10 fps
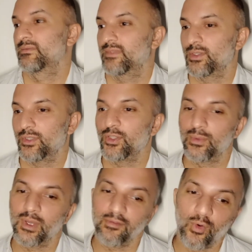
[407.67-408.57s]

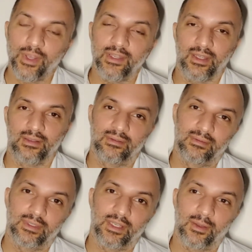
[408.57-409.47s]
You avoid it.
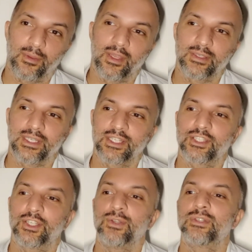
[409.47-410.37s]
You know, there's an
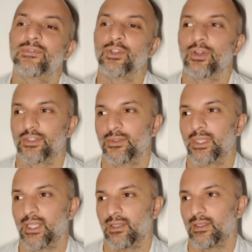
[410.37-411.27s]
excuse for not doing it.